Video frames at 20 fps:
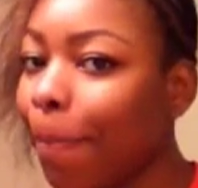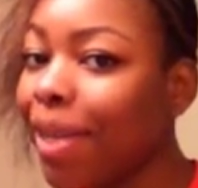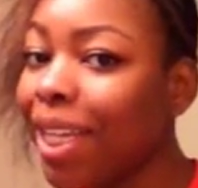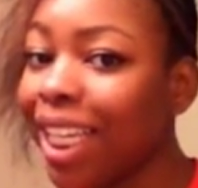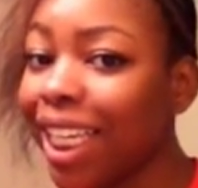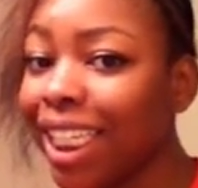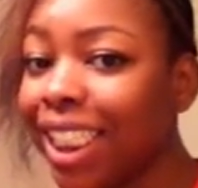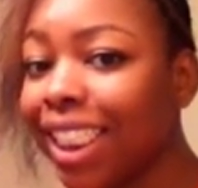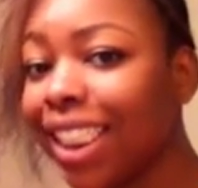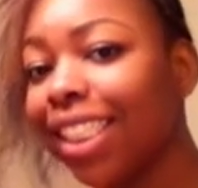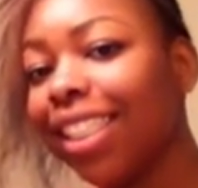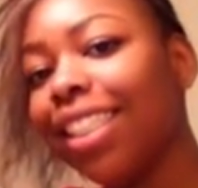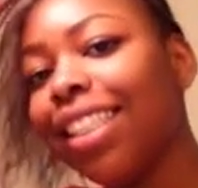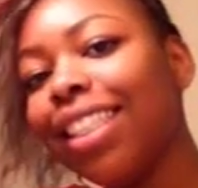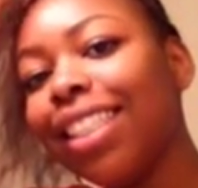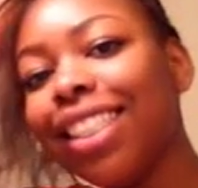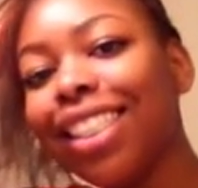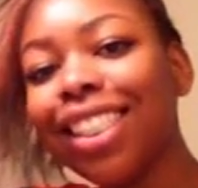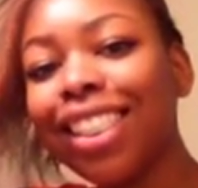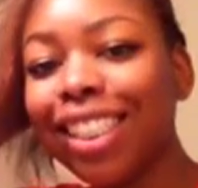
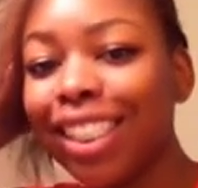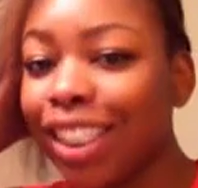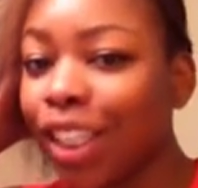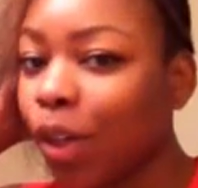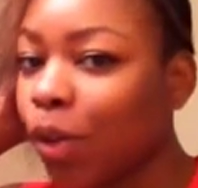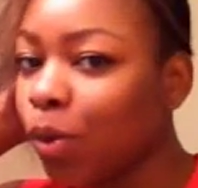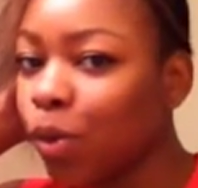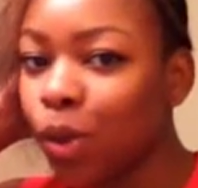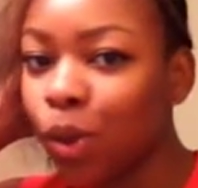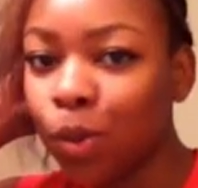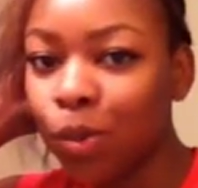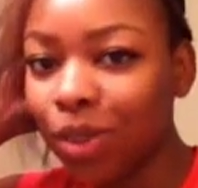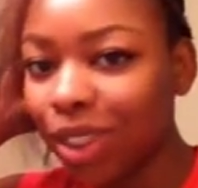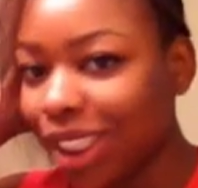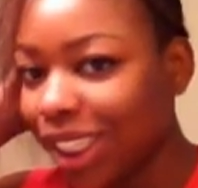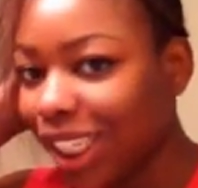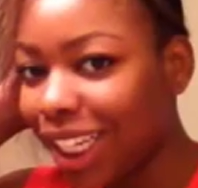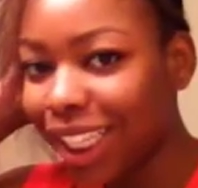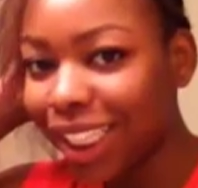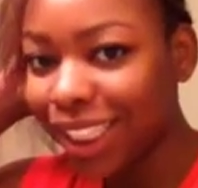Lazy don't
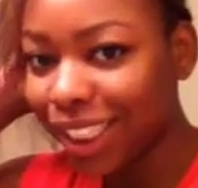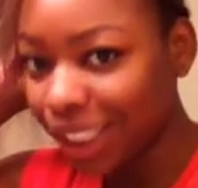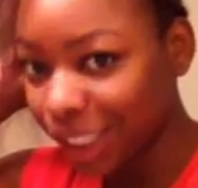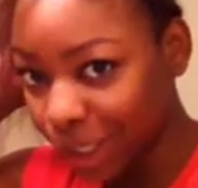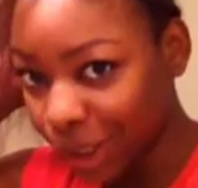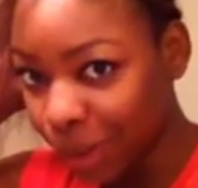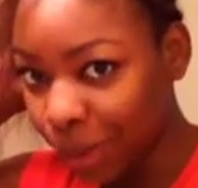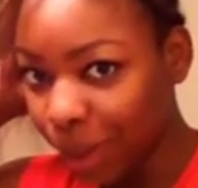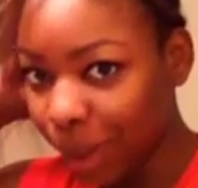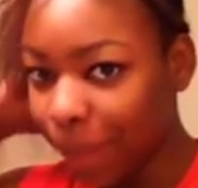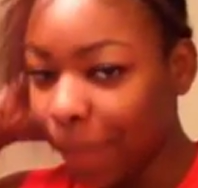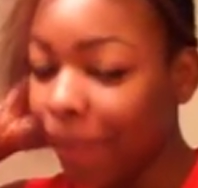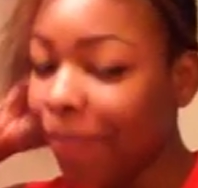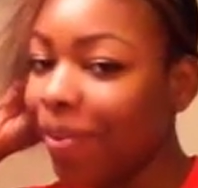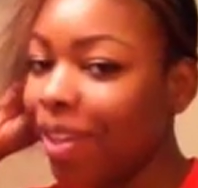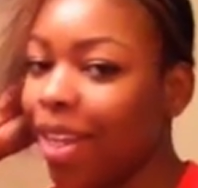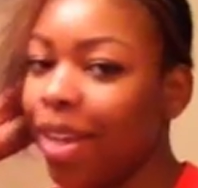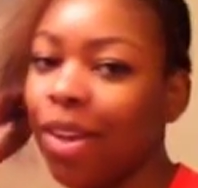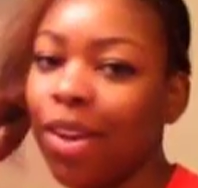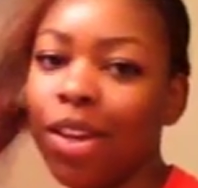really like to do that,
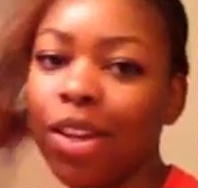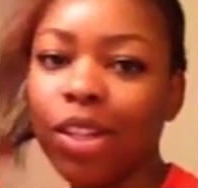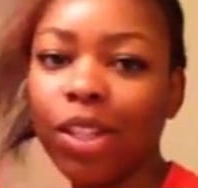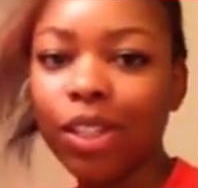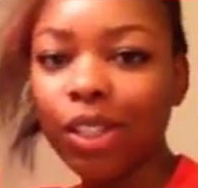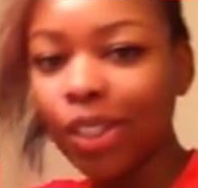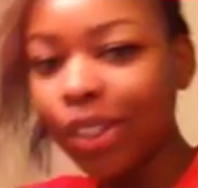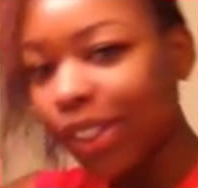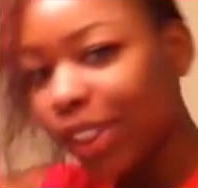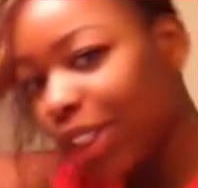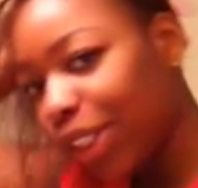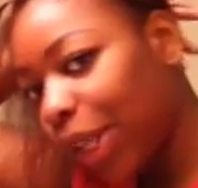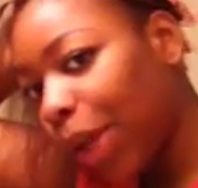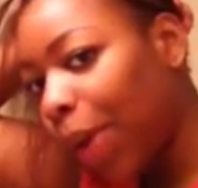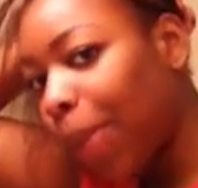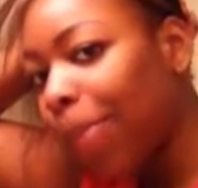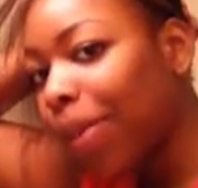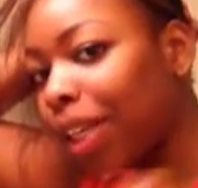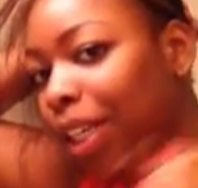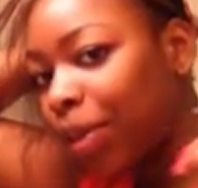so
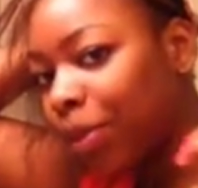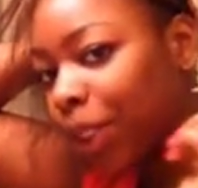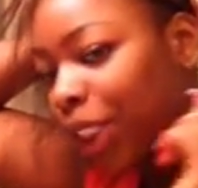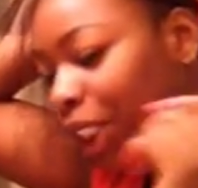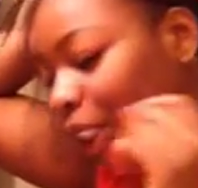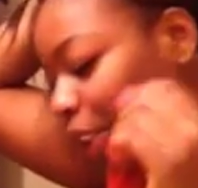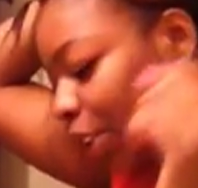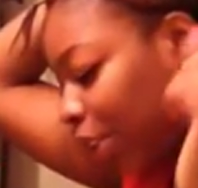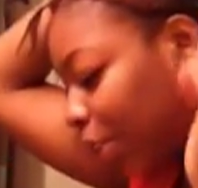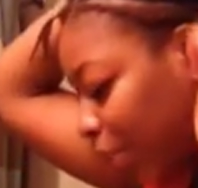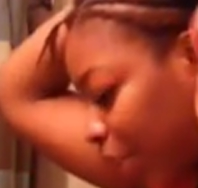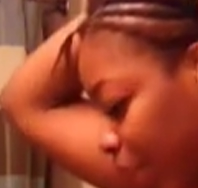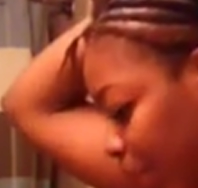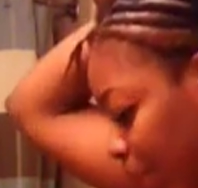I'm gonna re-secure